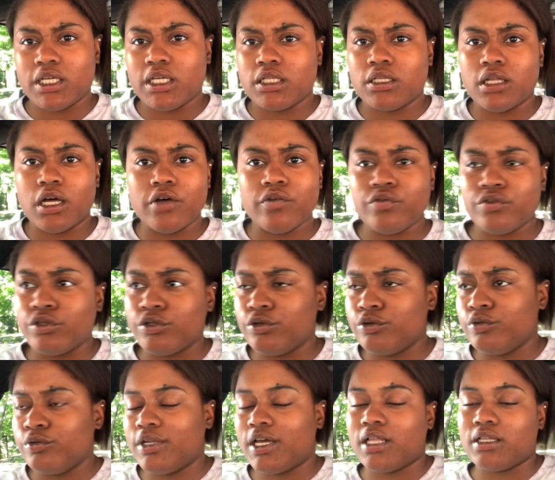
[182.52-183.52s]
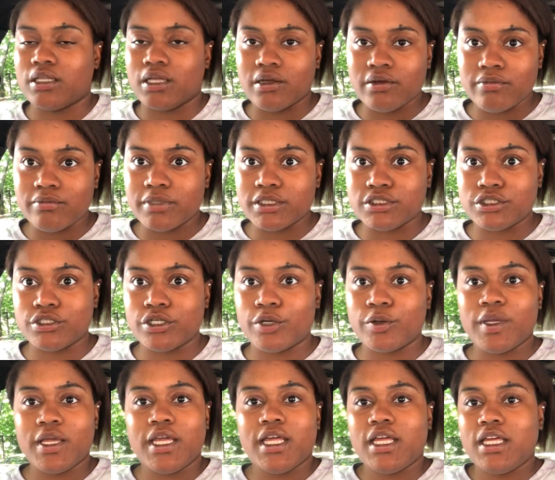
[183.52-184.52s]
they love you, not love, but, you know,
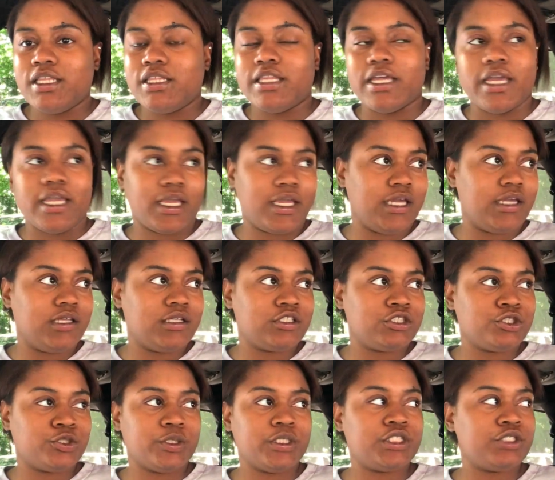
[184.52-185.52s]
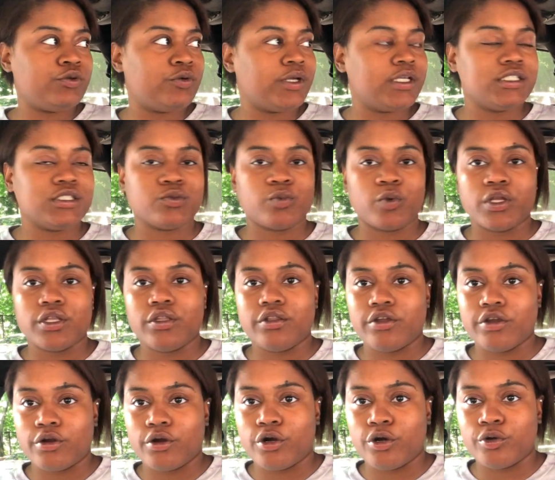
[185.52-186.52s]
they treat you as one of
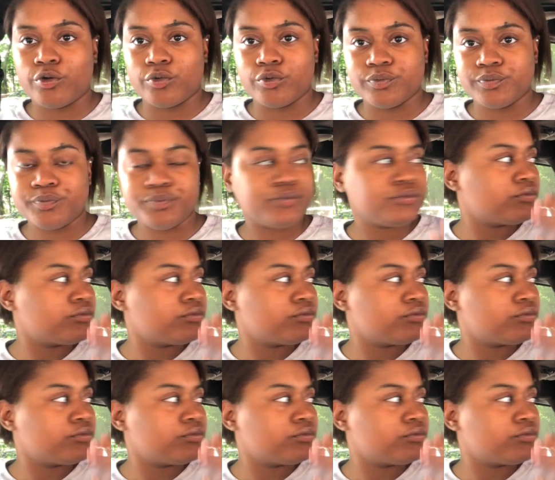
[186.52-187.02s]
their own.